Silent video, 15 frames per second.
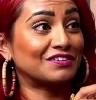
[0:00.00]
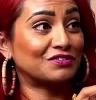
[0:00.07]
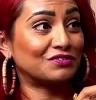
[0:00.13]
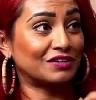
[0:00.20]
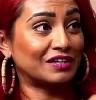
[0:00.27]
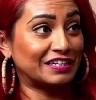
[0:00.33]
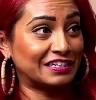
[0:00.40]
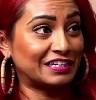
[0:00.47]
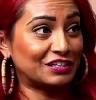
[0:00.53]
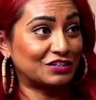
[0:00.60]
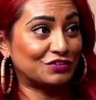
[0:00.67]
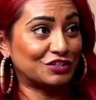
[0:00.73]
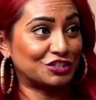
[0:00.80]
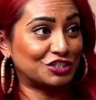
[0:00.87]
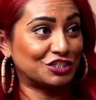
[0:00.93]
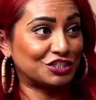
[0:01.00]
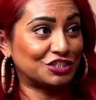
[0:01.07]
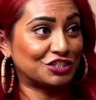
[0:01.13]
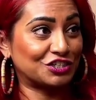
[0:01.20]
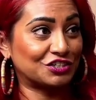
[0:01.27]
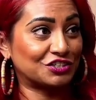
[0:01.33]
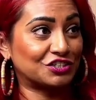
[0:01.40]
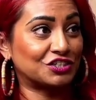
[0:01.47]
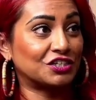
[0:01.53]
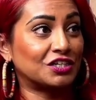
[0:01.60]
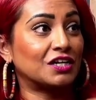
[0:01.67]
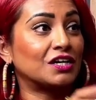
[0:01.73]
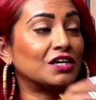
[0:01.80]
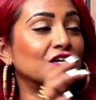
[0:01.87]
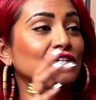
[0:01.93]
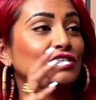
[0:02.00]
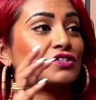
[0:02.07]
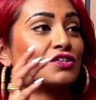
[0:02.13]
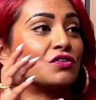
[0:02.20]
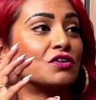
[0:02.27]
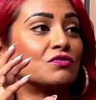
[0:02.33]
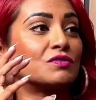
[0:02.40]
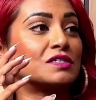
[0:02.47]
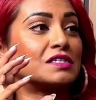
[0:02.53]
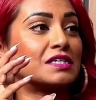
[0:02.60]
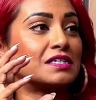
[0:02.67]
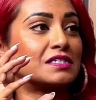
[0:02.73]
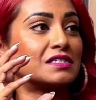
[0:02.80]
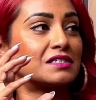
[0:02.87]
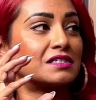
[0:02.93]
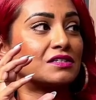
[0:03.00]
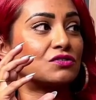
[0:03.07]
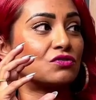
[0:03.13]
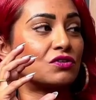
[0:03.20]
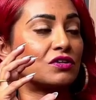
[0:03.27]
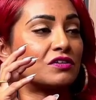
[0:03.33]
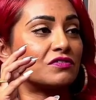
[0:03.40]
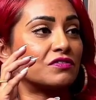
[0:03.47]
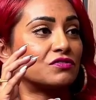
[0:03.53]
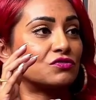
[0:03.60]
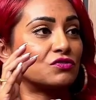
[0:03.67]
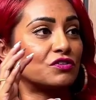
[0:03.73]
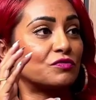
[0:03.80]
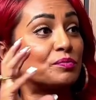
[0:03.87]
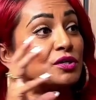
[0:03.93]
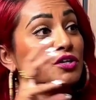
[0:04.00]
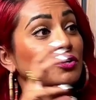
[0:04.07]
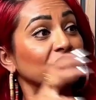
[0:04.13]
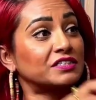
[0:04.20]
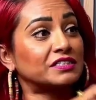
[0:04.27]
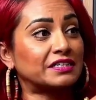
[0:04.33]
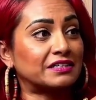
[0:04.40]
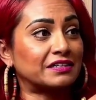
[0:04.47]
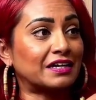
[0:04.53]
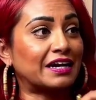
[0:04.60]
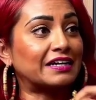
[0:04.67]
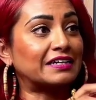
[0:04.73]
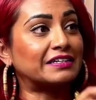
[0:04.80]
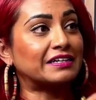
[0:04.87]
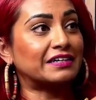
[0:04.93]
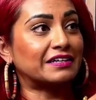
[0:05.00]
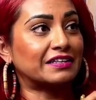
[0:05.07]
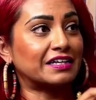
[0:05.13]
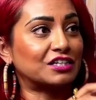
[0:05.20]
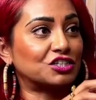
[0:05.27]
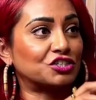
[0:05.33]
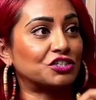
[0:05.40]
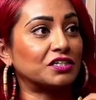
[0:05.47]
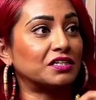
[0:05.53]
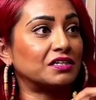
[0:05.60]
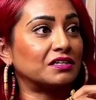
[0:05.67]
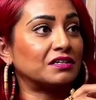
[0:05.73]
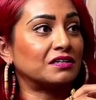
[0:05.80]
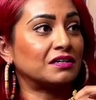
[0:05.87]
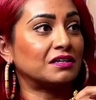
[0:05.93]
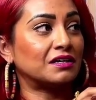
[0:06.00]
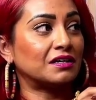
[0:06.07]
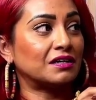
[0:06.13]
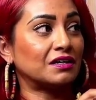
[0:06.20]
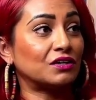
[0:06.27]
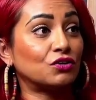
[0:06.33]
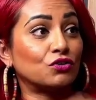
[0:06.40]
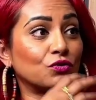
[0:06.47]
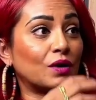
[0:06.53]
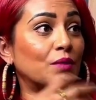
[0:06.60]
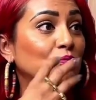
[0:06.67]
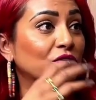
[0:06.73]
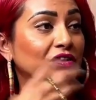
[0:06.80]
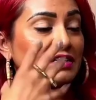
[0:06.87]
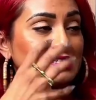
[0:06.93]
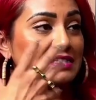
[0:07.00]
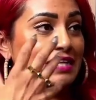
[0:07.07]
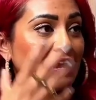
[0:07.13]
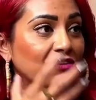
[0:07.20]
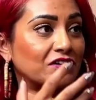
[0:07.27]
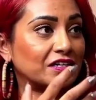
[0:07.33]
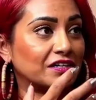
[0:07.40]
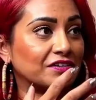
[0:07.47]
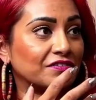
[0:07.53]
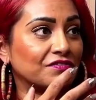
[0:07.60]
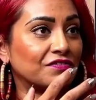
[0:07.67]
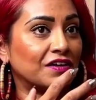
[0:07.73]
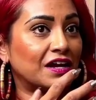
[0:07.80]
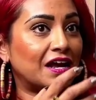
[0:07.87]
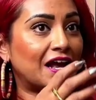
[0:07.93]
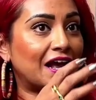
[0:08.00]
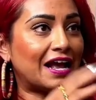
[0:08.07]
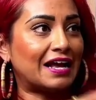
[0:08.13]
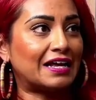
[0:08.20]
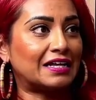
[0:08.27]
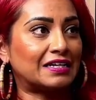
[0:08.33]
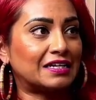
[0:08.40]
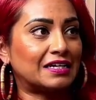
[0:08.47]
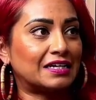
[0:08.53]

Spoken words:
Indian Christian church. So there was this sort of Puritan idea that she grew up with, this narrative. And